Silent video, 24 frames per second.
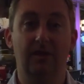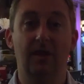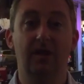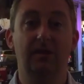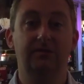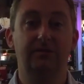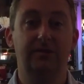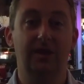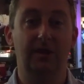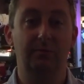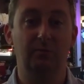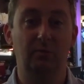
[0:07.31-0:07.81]

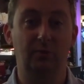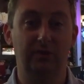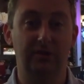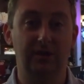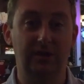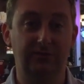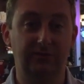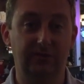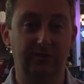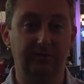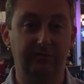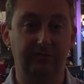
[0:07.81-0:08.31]
longtime
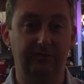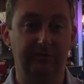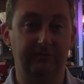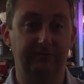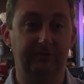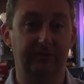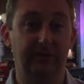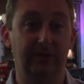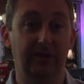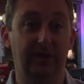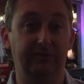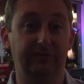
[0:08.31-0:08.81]
organizer of the
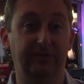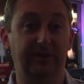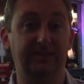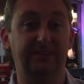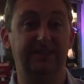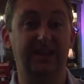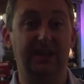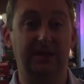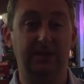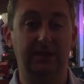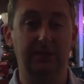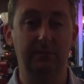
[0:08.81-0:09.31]
Philadelphia
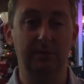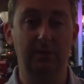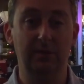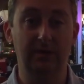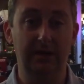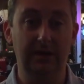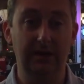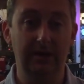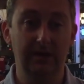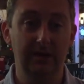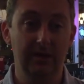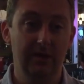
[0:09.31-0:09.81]
tech community.